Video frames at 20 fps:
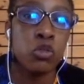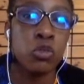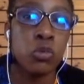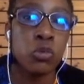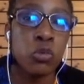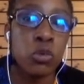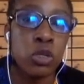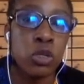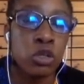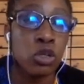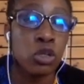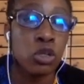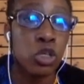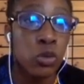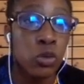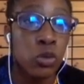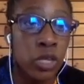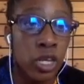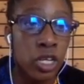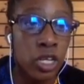was to
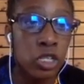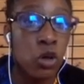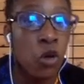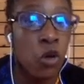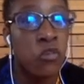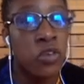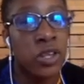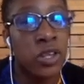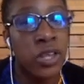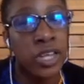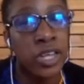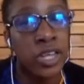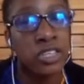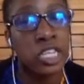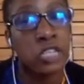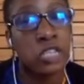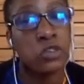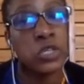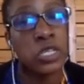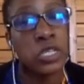showcase
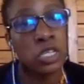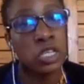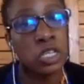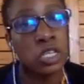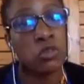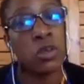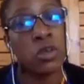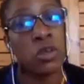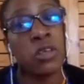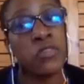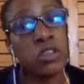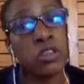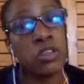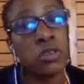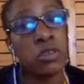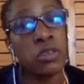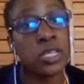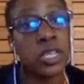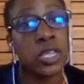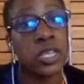COVID-19 research relevant
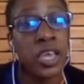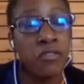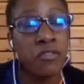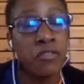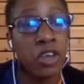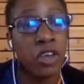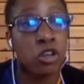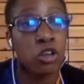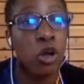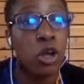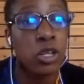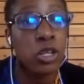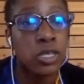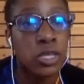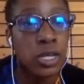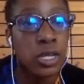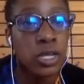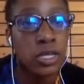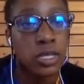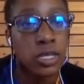to the South African
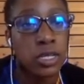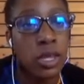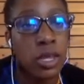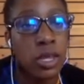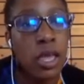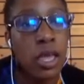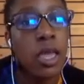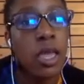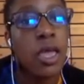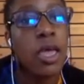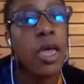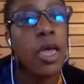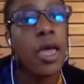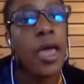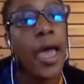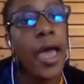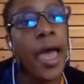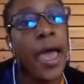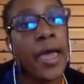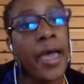context.
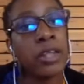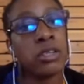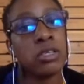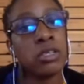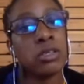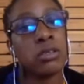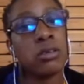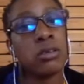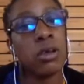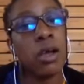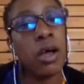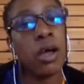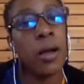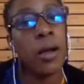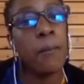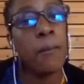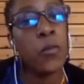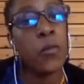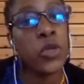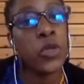And
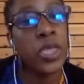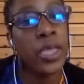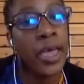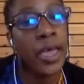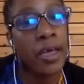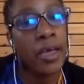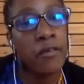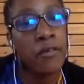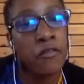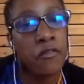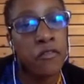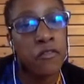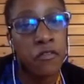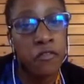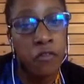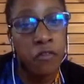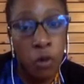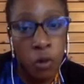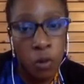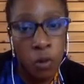we have
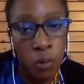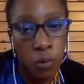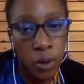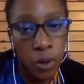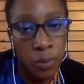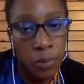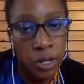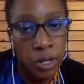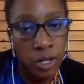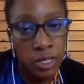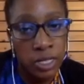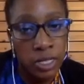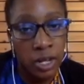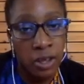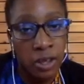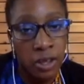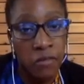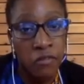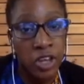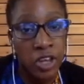4 webinars that
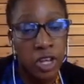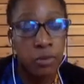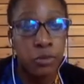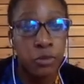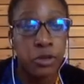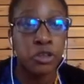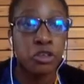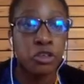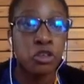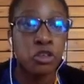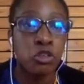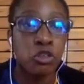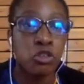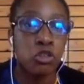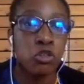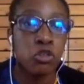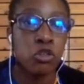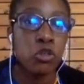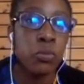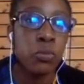are available on
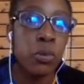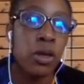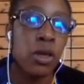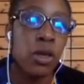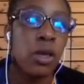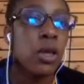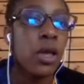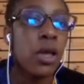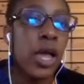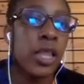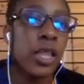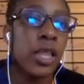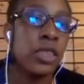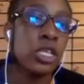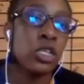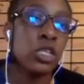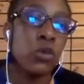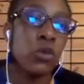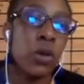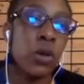YouTube, and
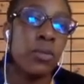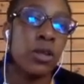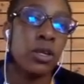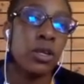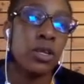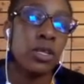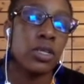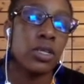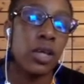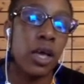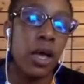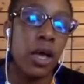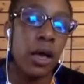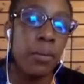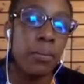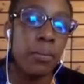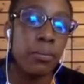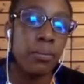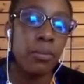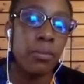these webinars
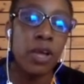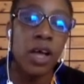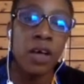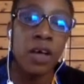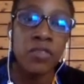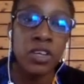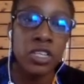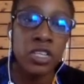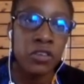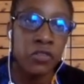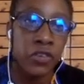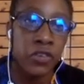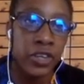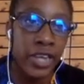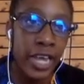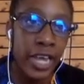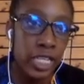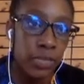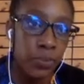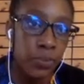cover different
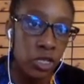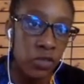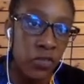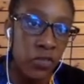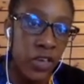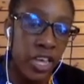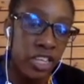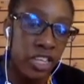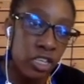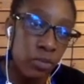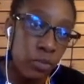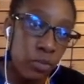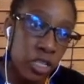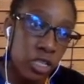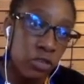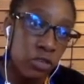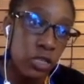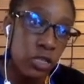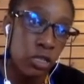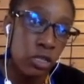aspects of
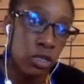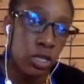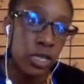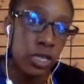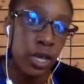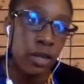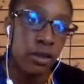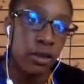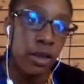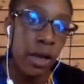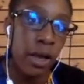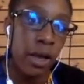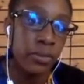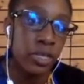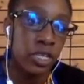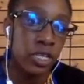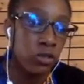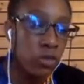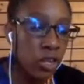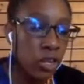antibody research that
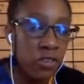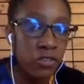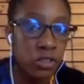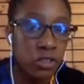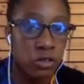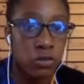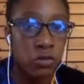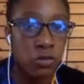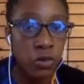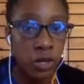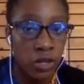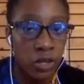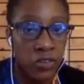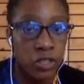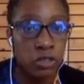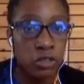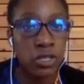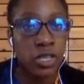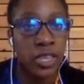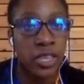is
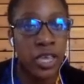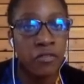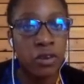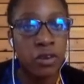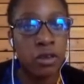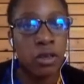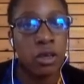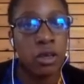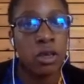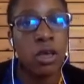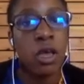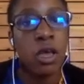relevant to South Africa,